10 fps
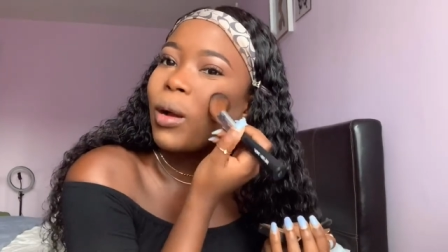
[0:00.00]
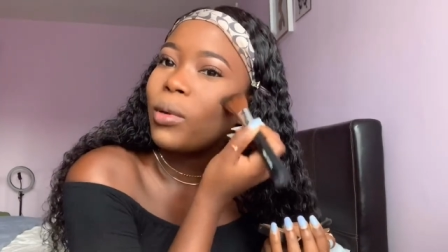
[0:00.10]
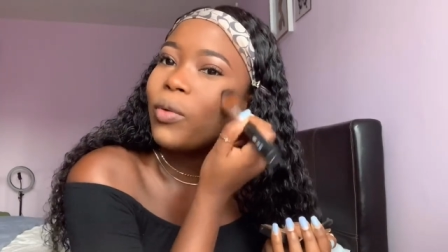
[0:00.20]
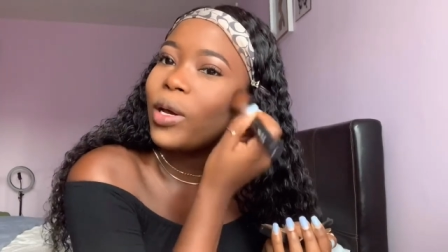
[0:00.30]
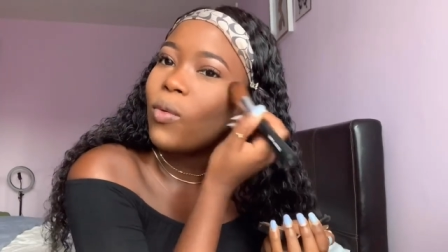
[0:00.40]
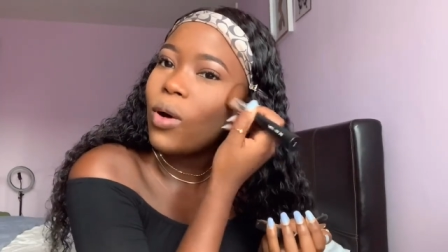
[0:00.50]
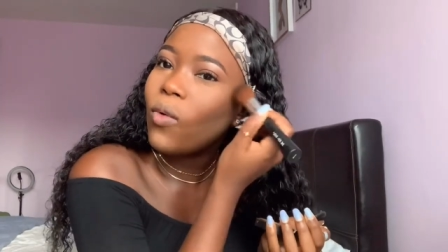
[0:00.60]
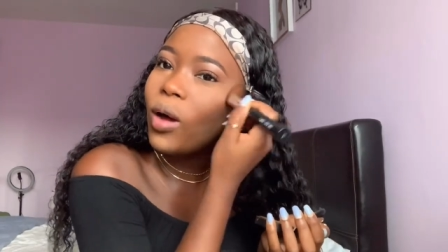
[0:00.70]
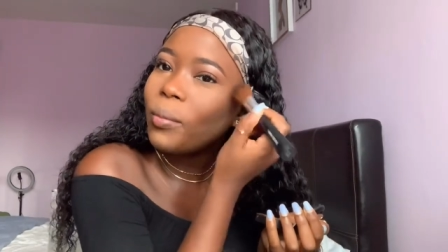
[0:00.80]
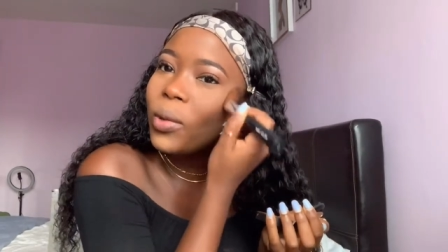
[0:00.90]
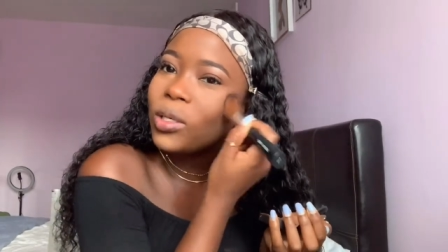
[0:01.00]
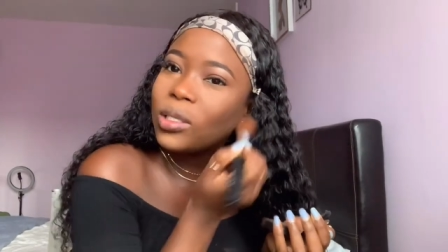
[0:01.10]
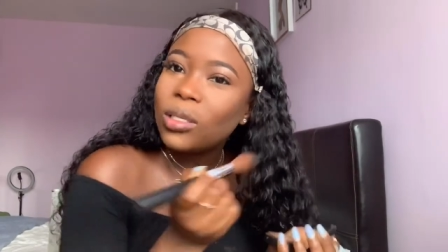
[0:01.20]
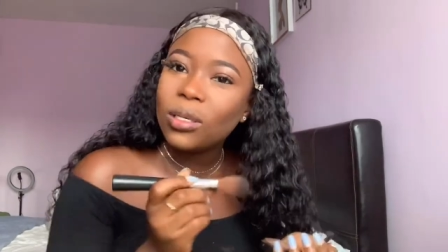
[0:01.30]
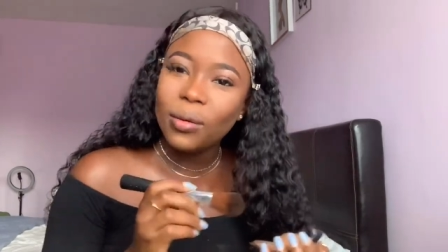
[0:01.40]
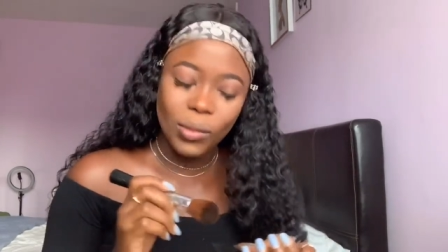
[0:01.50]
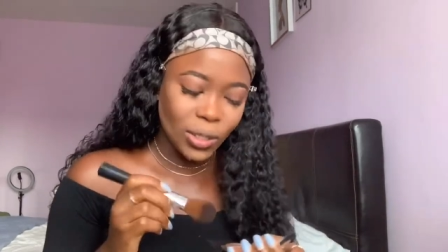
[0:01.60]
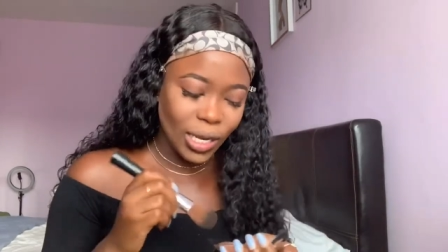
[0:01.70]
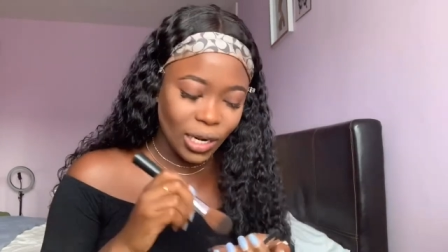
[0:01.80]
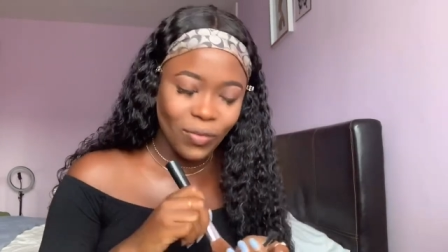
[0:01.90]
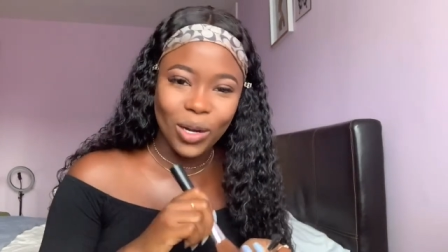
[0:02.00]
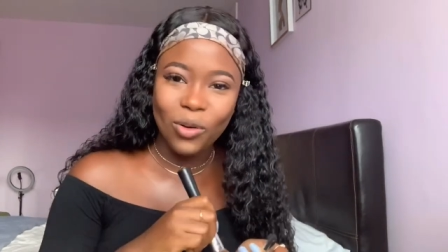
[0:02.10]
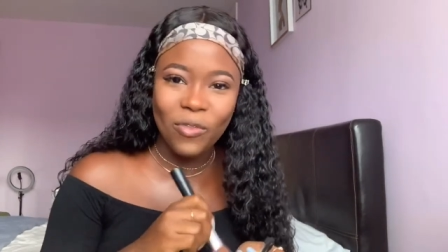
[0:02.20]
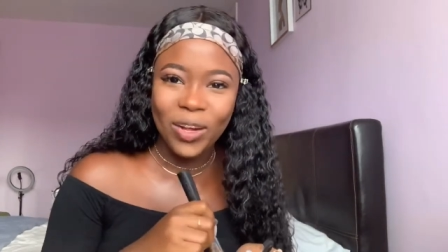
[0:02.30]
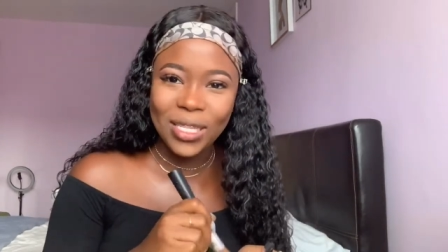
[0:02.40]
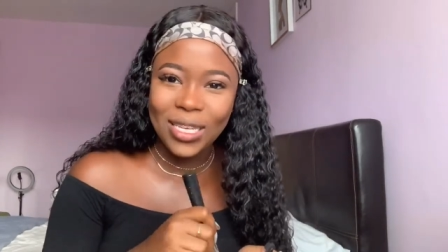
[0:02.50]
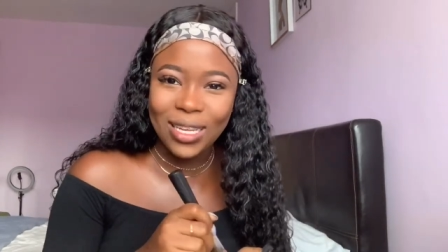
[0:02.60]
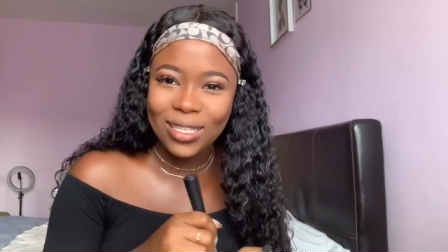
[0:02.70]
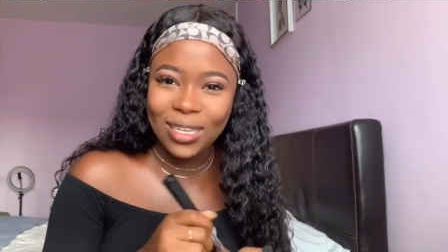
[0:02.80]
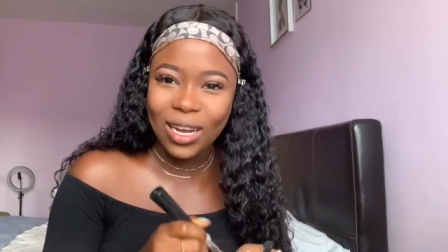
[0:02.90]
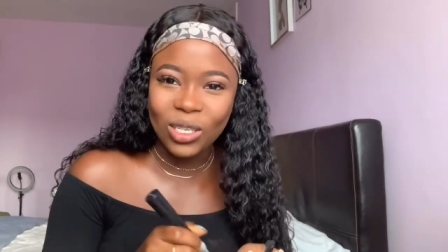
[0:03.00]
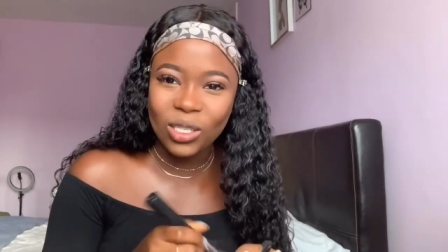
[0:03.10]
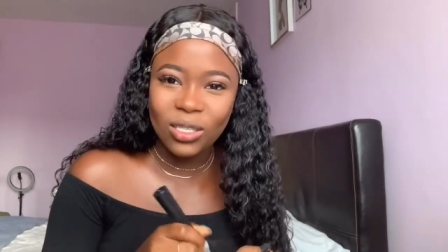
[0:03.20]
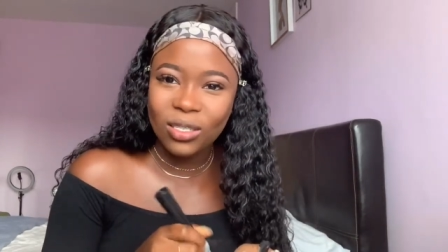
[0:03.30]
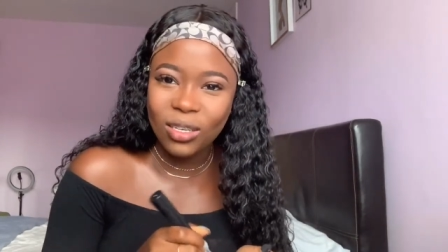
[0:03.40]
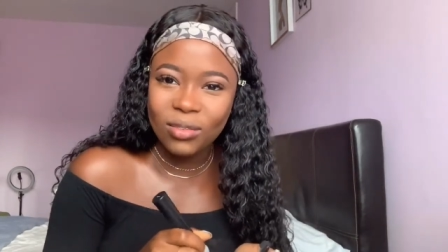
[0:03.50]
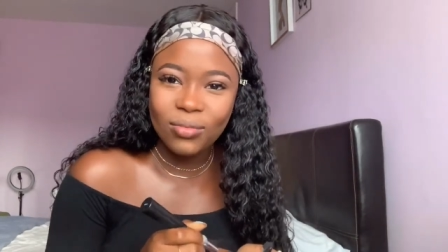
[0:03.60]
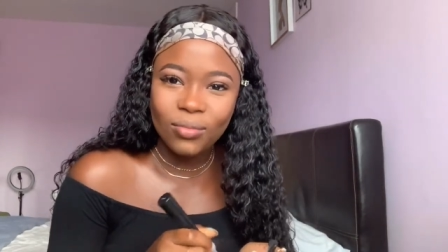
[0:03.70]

wait 1 month, but I never nothing fantastic. I just, you know,